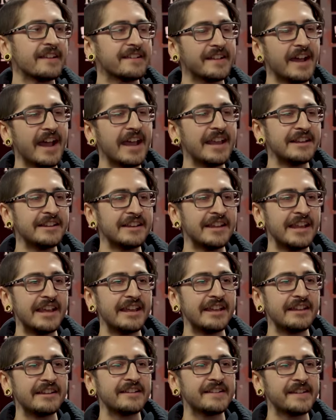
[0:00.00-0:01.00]

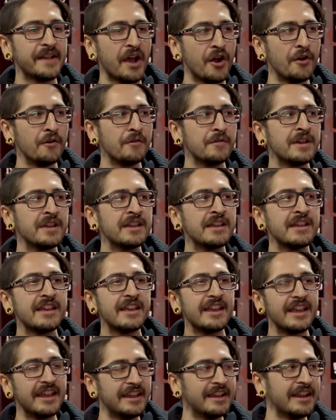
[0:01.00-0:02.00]
tight-knit tone
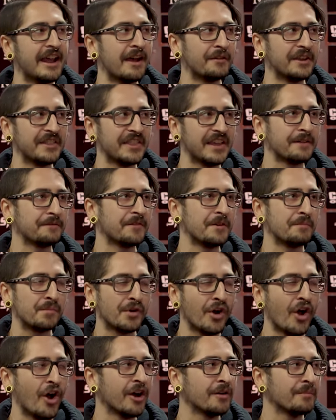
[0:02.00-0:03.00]
in everything from
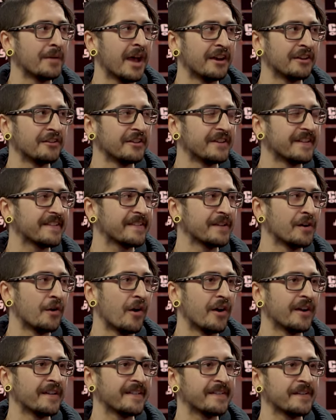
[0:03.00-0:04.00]
prog metal and so
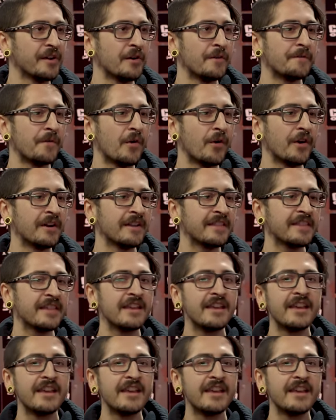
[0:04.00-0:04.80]
on and so forth.